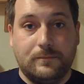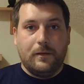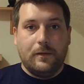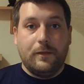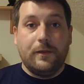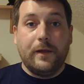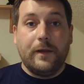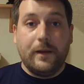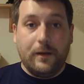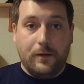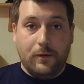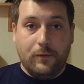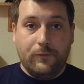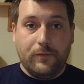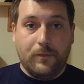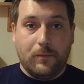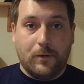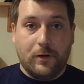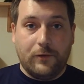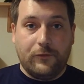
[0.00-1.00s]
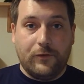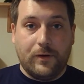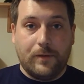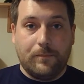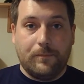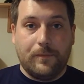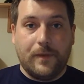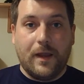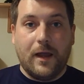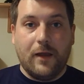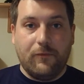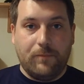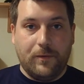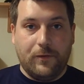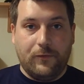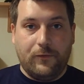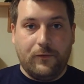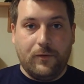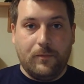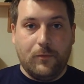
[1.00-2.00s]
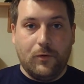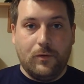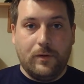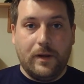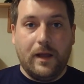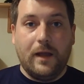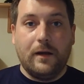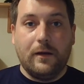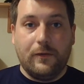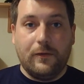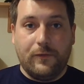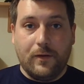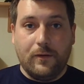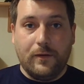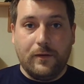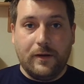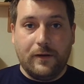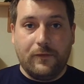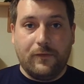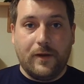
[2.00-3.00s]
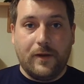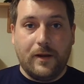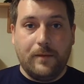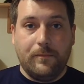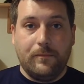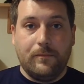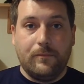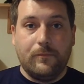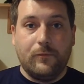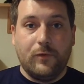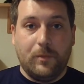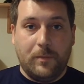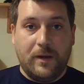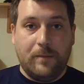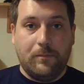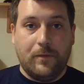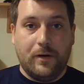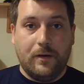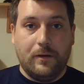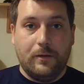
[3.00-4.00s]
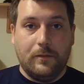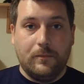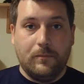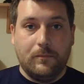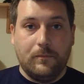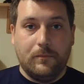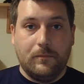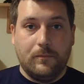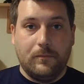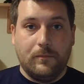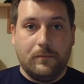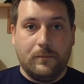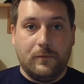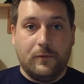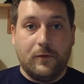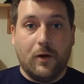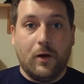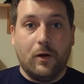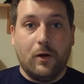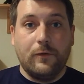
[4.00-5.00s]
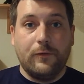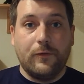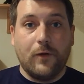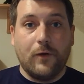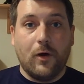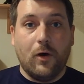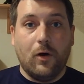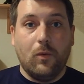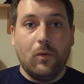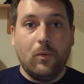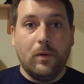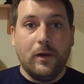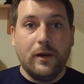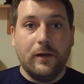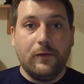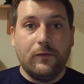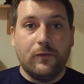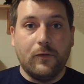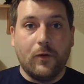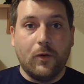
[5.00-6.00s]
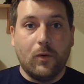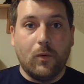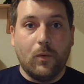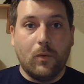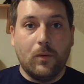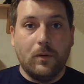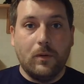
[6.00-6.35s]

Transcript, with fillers: Thank you for watching. I've been Stumo, and until next time, remember, dogs always know.